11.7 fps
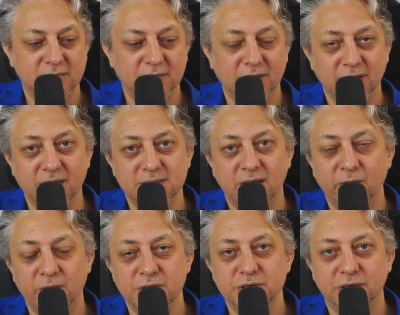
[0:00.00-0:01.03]
and that's how
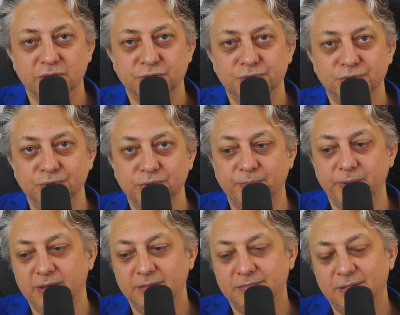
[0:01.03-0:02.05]
agile should
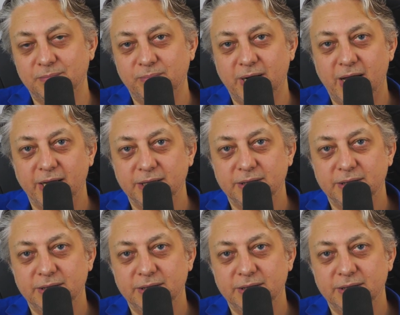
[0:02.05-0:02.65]
be applied,